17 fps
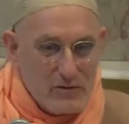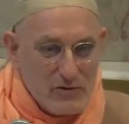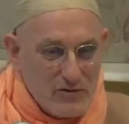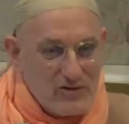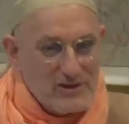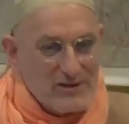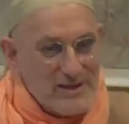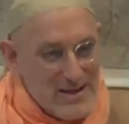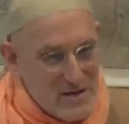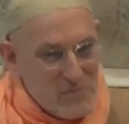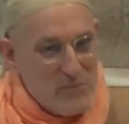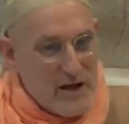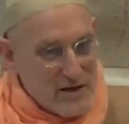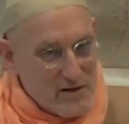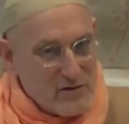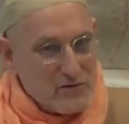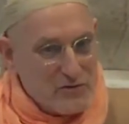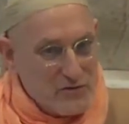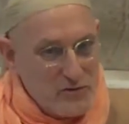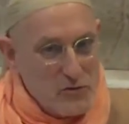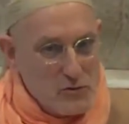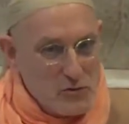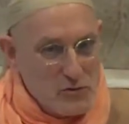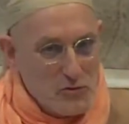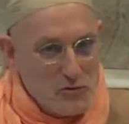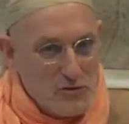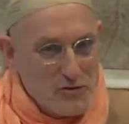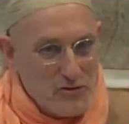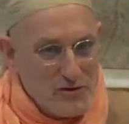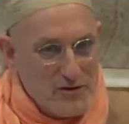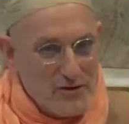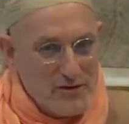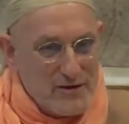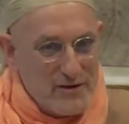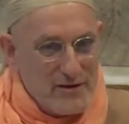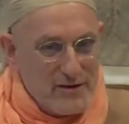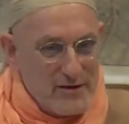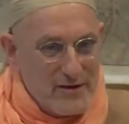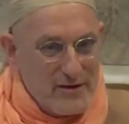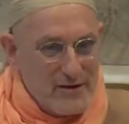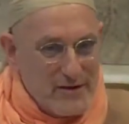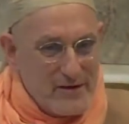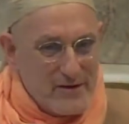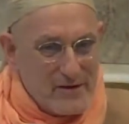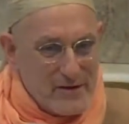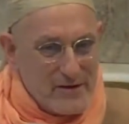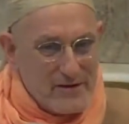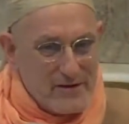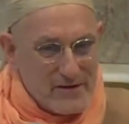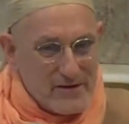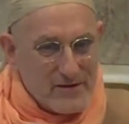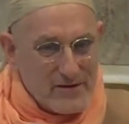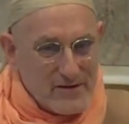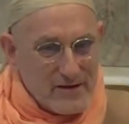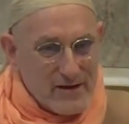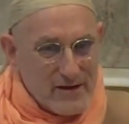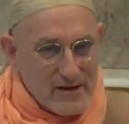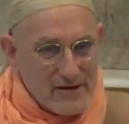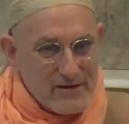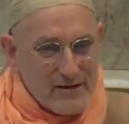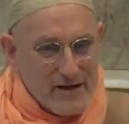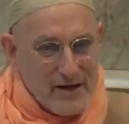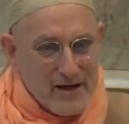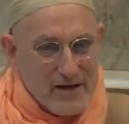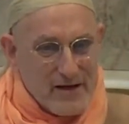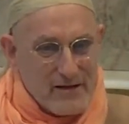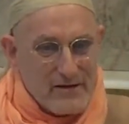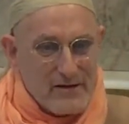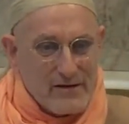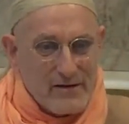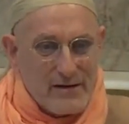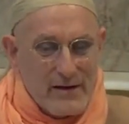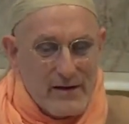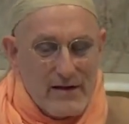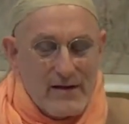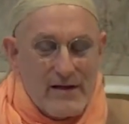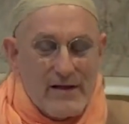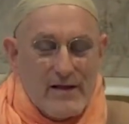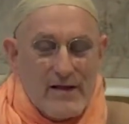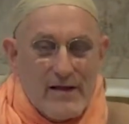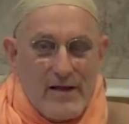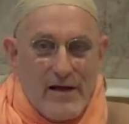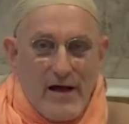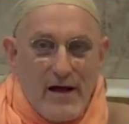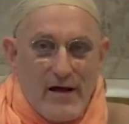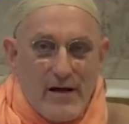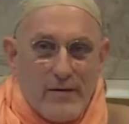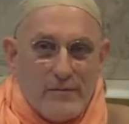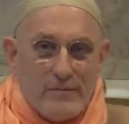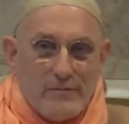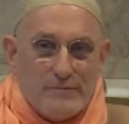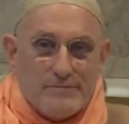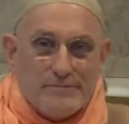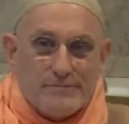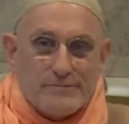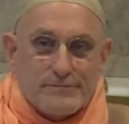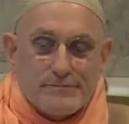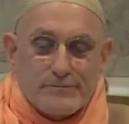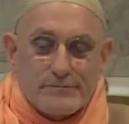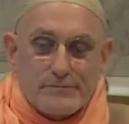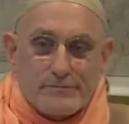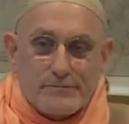You don't stop eating food. You just eat better food. Right? Like that.